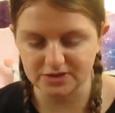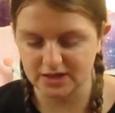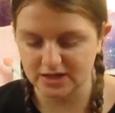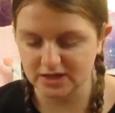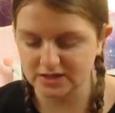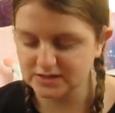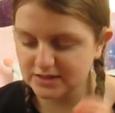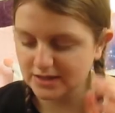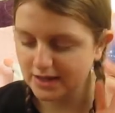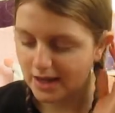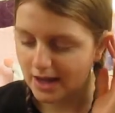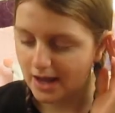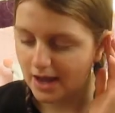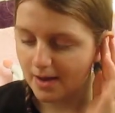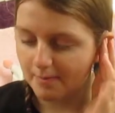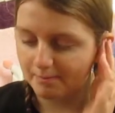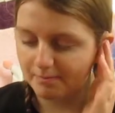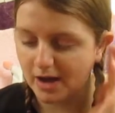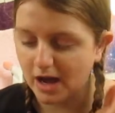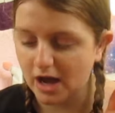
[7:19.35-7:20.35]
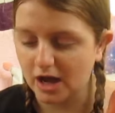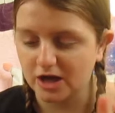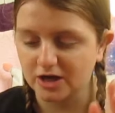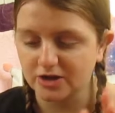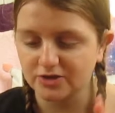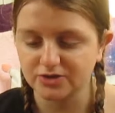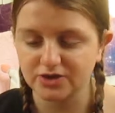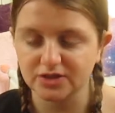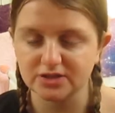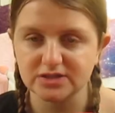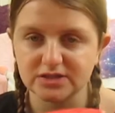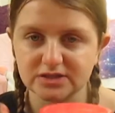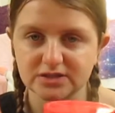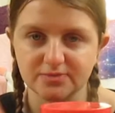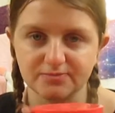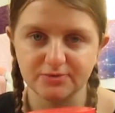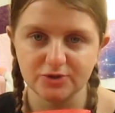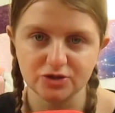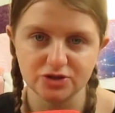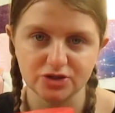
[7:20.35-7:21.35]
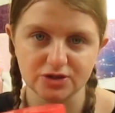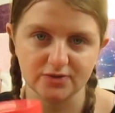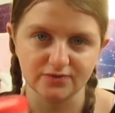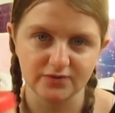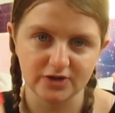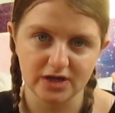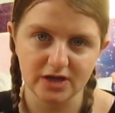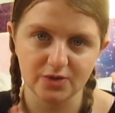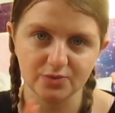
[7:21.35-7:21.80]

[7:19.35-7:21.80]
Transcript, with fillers: this, but this is the beauty of it.